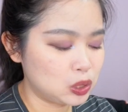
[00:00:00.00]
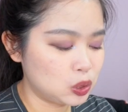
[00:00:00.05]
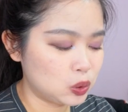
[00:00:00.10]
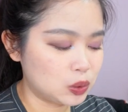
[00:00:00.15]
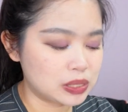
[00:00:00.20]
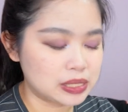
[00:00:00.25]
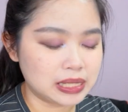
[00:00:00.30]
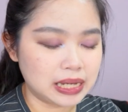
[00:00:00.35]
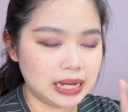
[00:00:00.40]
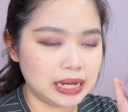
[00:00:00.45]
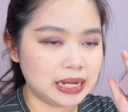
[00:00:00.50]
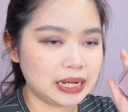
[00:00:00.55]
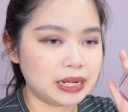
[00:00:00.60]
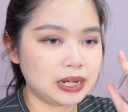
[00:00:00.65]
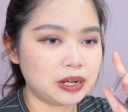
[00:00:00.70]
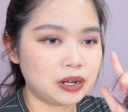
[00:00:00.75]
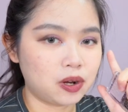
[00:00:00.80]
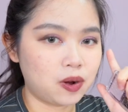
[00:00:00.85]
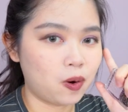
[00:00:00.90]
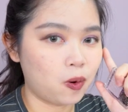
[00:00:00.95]
looks like
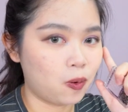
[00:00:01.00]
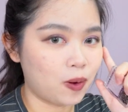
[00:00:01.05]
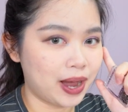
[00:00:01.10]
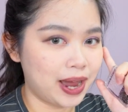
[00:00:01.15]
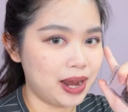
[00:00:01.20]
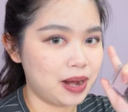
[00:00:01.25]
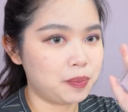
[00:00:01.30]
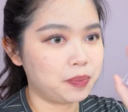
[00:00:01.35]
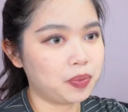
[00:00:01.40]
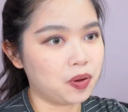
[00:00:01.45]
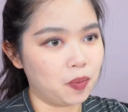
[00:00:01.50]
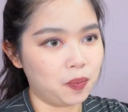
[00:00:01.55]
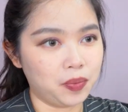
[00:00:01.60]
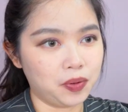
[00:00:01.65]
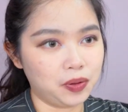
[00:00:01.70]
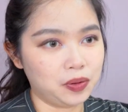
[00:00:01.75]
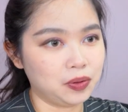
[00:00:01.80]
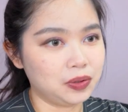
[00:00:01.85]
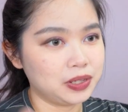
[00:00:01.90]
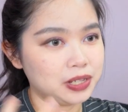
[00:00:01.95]
quite
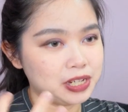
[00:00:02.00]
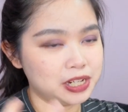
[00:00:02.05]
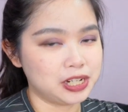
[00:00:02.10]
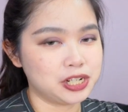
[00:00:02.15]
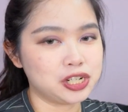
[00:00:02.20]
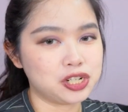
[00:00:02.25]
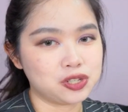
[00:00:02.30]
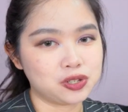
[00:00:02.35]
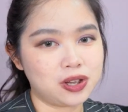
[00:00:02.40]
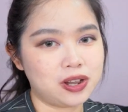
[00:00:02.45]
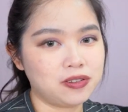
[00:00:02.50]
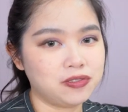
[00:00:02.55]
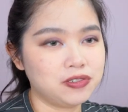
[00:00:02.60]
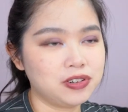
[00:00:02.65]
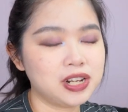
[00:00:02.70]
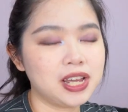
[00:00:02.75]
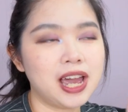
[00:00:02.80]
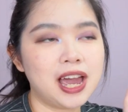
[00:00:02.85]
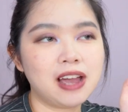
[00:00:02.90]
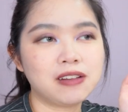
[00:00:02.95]
purple-ish, so I
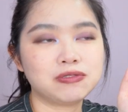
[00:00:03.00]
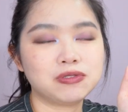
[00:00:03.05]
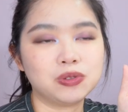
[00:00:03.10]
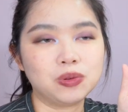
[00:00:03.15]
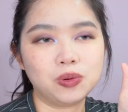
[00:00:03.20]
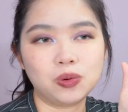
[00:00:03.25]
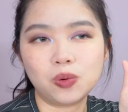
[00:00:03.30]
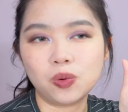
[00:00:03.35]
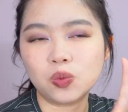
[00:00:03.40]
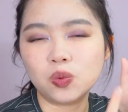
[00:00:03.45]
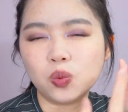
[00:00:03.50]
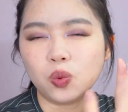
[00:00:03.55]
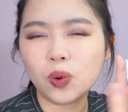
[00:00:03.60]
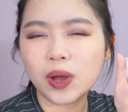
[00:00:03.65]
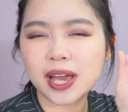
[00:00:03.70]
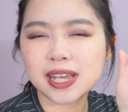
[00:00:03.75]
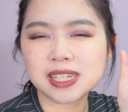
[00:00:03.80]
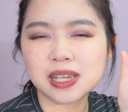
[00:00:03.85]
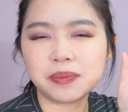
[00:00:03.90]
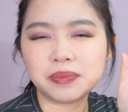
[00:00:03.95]
really have to
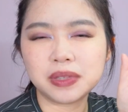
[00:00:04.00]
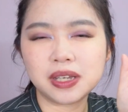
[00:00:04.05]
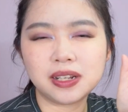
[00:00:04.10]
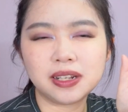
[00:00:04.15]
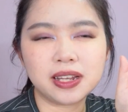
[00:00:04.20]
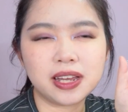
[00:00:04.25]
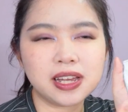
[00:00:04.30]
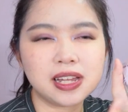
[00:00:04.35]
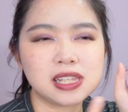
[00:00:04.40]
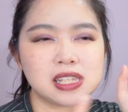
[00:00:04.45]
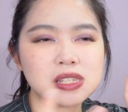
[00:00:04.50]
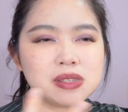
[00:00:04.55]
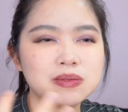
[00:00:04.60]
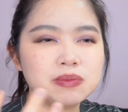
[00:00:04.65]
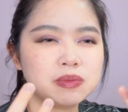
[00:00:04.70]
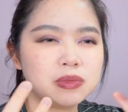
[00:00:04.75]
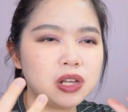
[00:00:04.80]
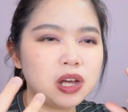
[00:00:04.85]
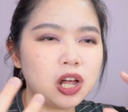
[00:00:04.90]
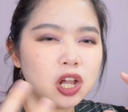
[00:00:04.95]
wear something that it's
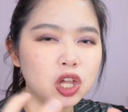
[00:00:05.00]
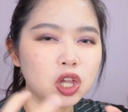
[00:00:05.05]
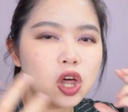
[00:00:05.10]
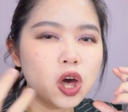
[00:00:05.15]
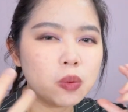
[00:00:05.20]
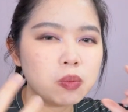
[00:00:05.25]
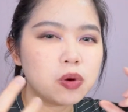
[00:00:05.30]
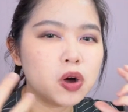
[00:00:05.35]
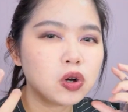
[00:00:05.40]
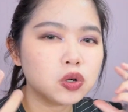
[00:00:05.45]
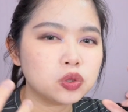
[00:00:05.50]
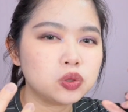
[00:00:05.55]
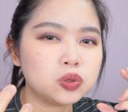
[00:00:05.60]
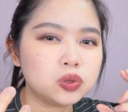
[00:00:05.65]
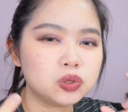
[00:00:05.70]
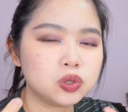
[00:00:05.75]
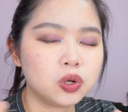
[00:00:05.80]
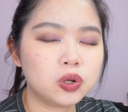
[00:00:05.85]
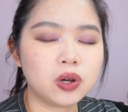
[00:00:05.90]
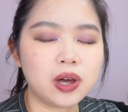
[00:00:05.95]
a lot more cool
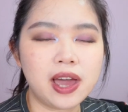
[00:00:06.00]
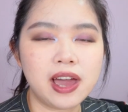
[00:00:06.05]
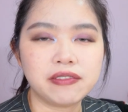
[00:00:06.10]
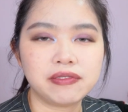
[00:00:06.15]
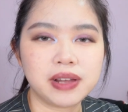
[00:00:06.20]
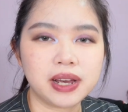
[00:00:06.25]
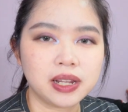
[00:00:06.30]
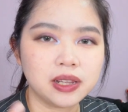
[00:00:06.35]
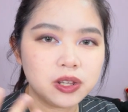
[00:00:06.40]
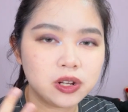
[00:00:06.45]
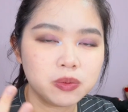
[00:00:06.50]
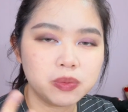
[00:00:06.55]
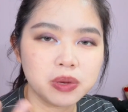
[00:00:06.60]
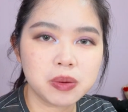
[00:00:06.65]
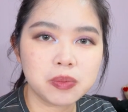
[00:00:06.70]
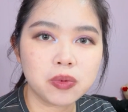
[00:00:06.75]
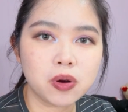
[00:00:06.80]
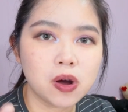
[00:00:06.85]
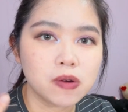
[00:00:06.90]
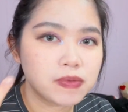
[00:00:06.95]
tone or have like a little
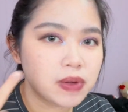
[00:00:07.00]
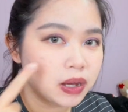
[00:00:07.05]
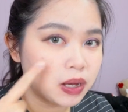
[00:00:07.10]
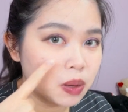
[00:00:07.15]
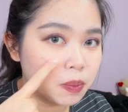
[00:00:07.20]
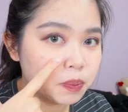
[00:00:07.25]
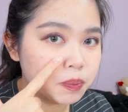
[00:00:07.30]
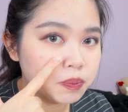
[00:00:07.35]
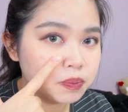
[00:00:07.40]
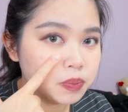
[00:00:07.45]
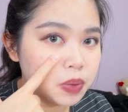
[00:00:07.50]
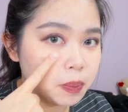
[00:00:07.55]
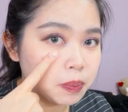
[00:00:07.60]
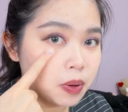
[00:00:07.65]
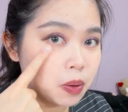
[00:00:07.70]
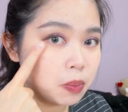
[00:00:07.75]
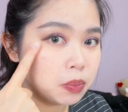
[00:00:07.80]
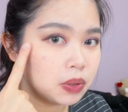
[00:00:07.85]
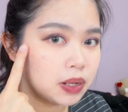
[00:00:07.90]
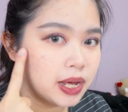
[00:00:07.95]
bit more of like a
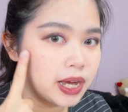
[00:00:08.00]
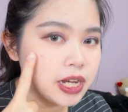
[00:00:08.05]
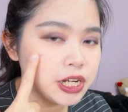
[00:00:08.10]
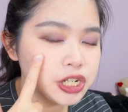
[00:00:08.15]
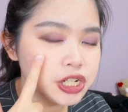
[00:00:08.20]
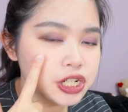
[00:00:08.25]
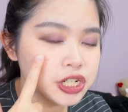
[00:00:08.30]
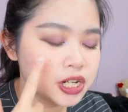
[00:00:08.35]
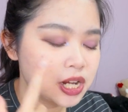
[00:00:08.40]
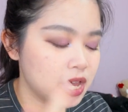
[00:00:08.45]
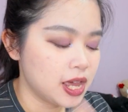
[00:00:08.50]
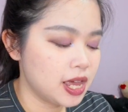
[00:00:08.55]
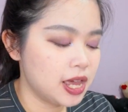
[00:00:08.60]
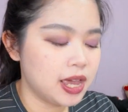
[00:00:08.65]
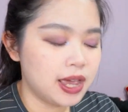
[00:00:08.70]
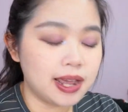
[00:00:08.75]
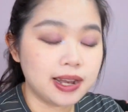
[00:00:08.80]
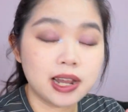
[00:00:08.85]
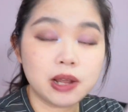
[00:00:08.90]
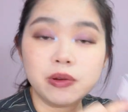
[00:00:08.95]
purple blush.
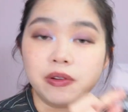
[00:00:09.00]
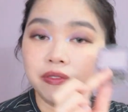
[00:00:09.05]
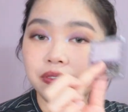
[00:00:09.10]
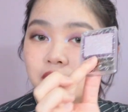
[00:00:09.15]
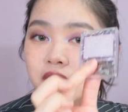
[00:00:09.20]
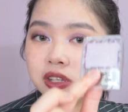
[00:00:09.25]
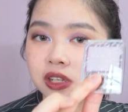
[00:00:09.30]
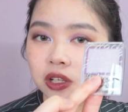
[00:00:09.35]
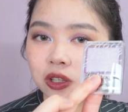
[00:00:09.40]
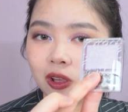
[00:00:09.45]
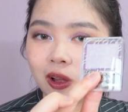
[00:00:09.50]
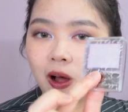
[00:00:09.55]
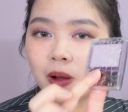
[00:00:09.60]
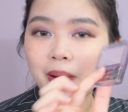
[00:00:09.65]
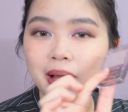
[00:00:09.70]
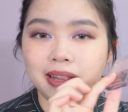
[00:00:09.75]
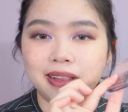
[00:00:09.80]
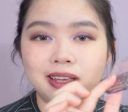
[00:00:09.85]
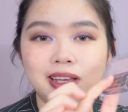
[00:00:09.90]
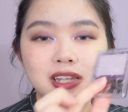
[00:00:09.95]
And then with this on top,
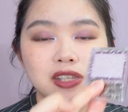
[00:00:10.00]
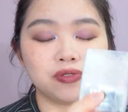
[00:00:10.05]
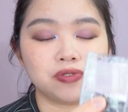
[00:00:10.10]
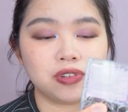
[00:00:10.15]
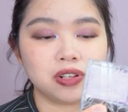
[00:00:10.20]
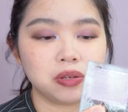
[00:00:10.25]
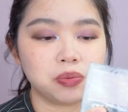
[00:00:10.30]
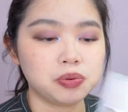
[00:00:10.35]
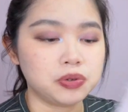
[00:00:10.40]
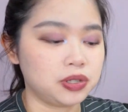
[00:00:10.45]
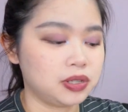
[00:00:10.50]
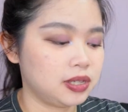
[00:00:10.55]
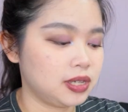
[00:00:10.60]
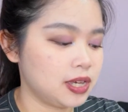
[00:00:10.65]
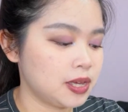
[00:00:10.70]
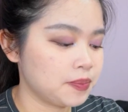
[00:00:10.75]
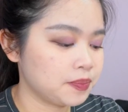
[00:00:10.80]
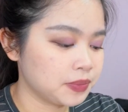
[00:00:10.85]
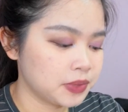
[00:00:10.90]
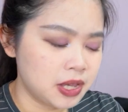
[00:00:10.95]
I think it's really
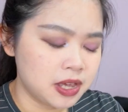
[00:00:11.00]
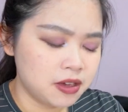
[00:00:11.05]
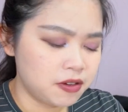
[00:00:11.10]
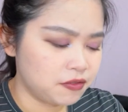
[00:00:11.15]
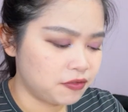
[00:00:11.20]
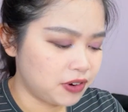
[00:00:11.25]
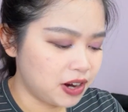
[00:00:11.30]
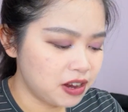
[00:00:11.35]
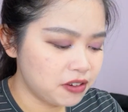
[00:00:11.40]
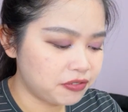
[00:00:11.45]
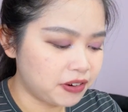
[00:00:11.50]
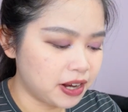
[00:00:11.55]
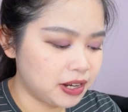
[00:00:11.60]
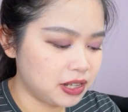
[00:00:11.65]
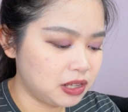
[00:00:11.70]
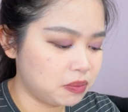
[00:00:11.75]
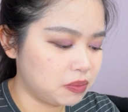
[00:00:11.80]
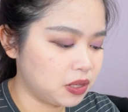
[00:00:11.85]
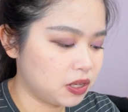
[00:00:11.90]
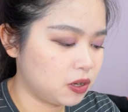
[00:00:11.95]
pretty. Very
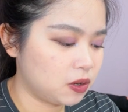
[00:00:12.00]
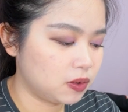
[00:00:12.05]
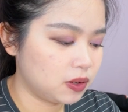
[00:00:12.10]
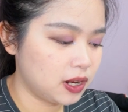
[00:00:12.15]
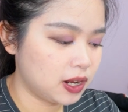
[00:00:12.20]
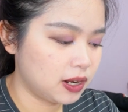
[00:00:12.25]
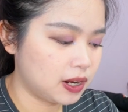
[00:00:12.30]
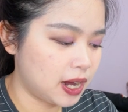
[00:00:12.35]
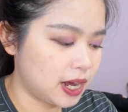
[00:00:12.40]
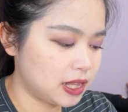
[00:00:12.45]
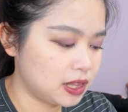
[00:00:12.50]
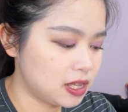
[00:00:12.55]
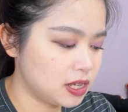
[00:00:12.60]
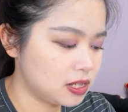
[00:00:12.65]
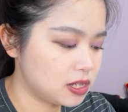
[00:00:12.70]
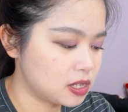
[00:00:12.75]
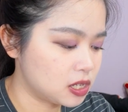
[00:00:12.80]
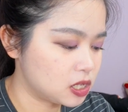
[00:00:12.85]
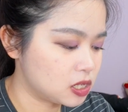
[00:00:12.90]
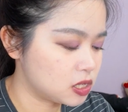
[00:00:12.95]
finely milled, and I
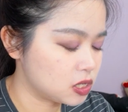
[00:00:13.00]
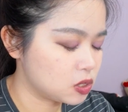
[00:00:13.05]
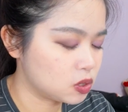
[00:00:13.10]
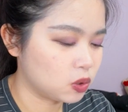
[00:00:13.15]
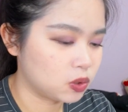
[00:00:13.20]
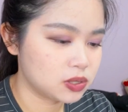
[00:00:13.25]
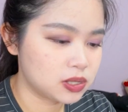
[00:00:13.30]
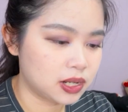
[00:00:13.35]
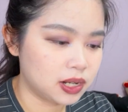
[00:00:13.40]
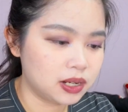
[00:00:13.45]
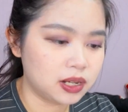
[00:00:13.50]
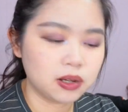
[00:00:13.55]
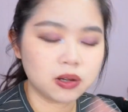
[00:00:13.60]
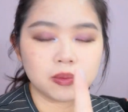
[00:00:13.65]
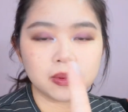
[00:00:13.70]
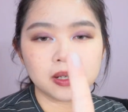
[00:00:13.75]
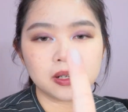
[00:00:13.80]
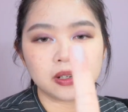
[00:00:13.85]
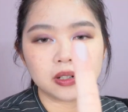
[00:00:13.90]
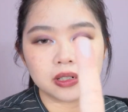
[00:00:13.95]
think it's so stunning. Oh
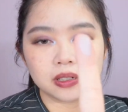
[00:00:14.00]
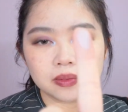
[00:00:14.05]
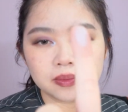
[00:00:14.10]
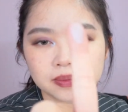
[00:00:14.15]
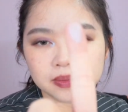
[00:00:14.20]
my god.